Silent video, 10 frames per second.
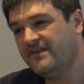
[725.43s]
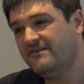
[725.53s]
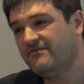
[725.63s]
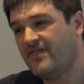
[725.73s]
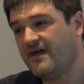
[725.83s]
fee
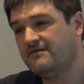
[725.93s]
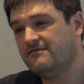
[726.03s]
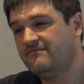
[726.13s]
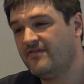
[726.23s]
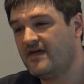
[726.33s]
for
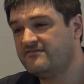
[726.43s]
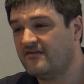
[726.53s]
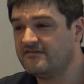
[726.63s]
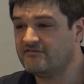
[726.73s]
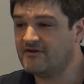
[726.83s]
that
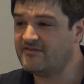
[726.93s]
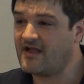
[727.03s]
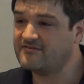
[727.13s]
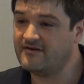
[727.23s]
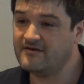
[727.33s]
justice
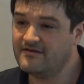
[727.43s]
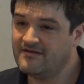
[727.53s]
transaction?